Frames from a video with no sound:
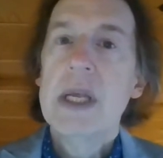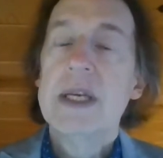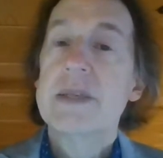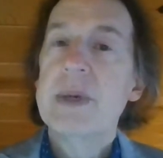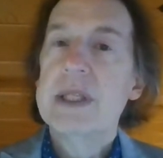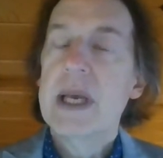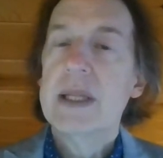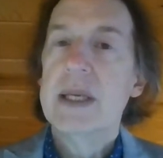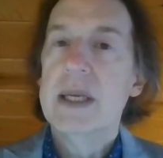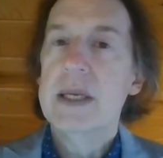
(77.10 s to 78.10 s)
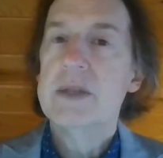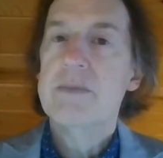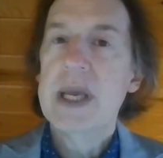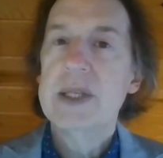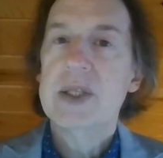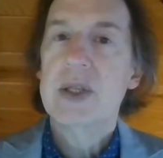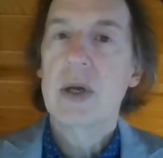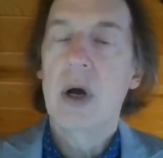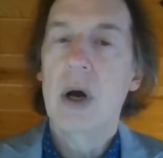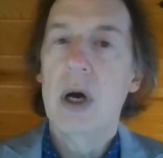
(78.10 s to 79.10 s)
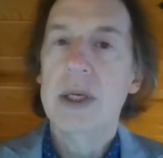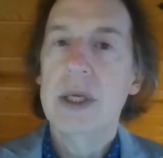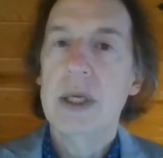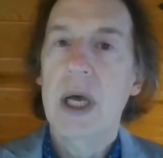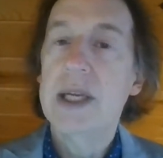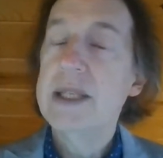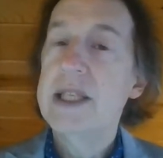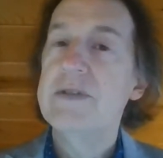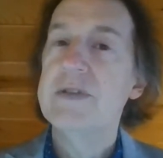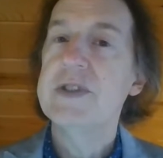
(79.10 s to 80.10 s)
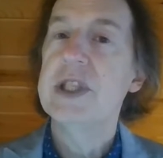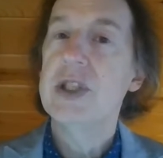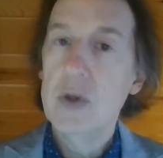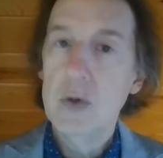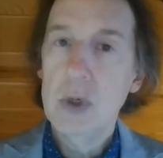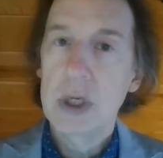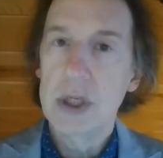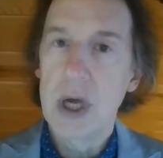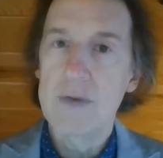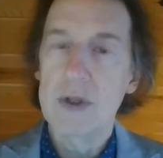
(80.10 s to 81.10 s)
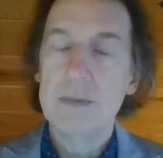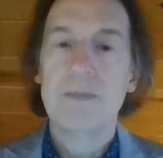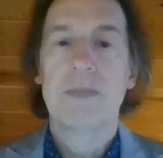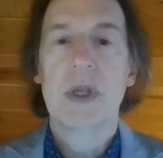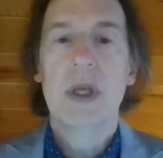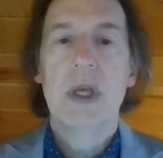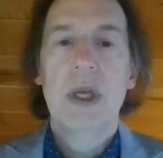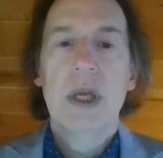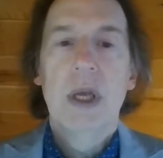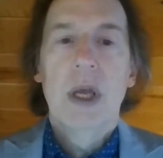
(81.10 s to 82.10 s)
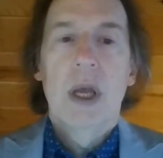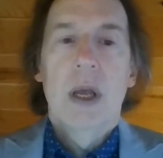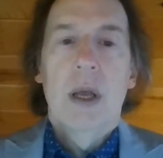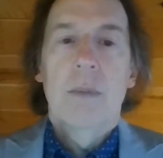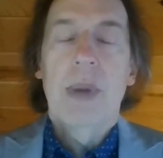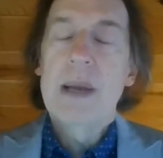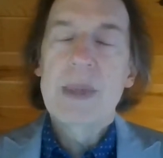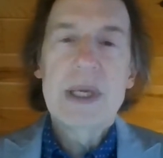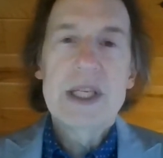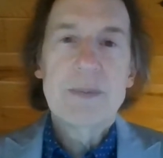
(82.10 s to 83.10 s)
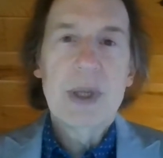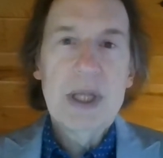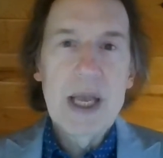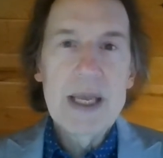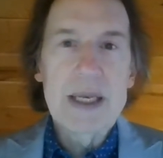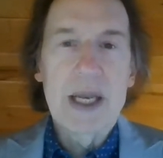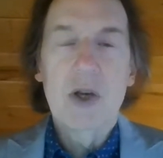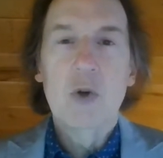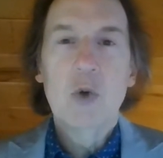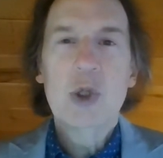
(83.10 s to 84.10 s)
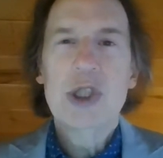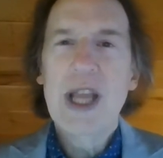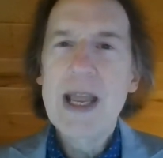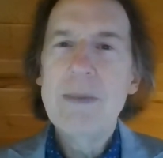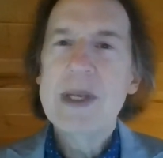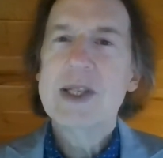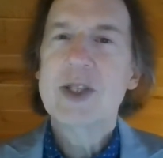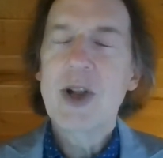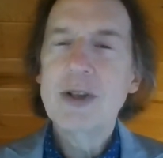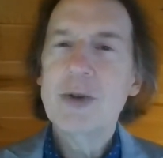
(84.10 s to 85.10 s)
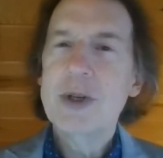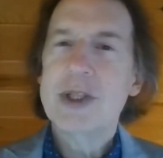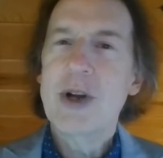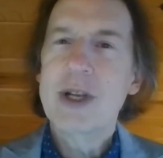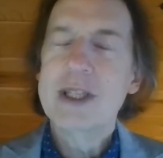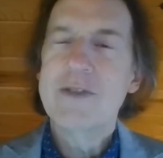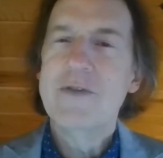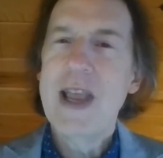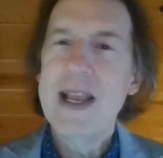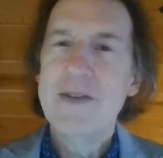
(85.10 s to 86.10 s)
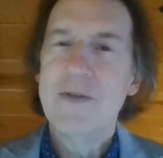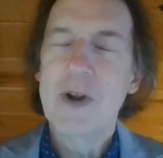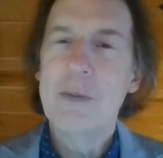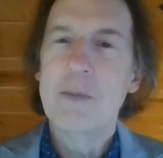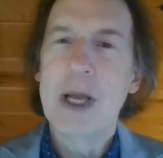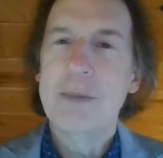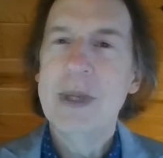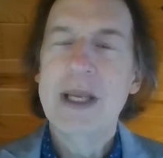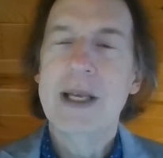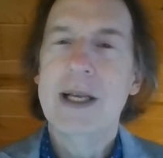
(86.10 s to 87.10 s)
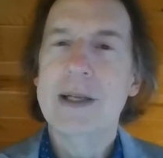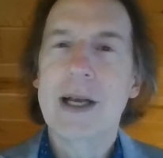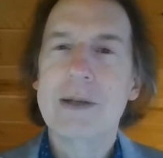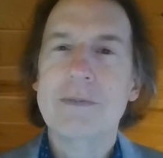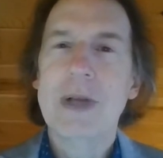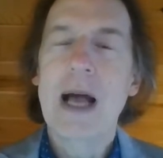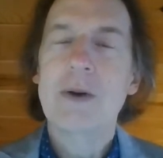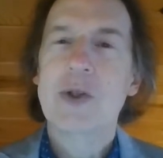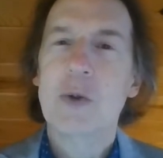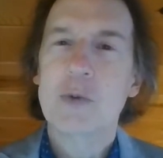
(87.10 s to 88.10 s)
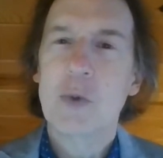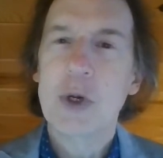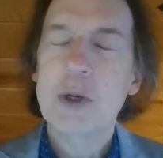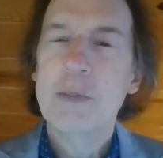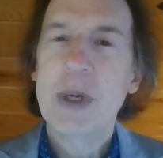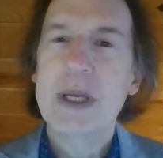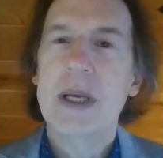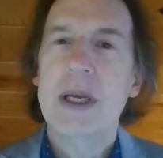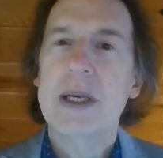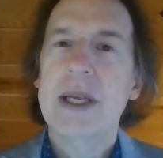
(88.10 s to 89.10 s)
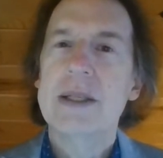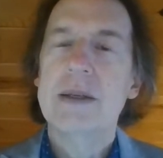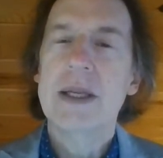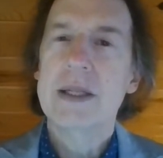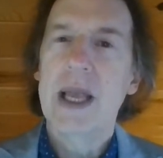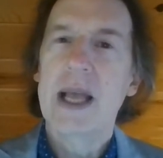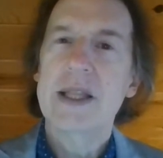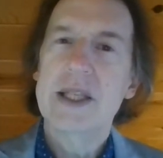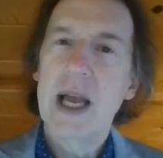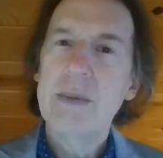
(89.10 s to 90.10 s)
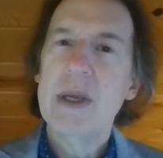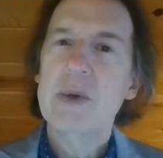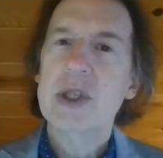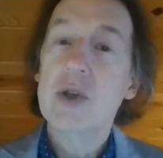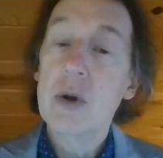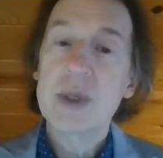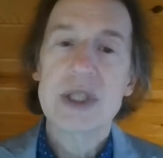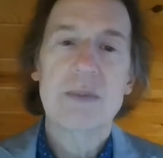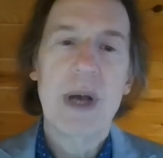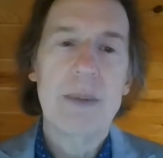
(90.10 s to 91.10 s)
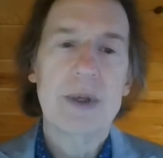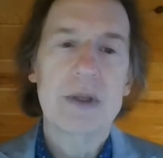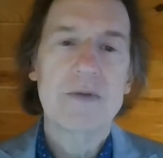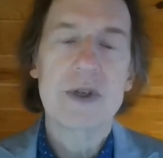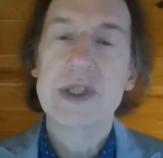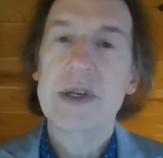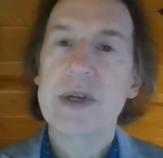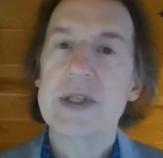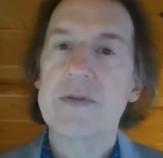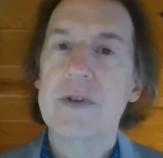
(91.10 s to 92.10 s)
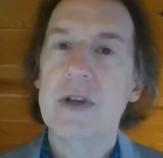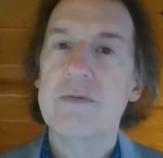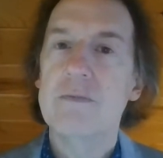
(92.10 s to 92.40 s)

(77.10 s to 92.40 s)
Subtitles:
Kiss Me Deadly is based on a 1952 novel by Mickey Spillane, whose name is sort of starting to fade from being a household word, but at the time he was enormously popular for a series of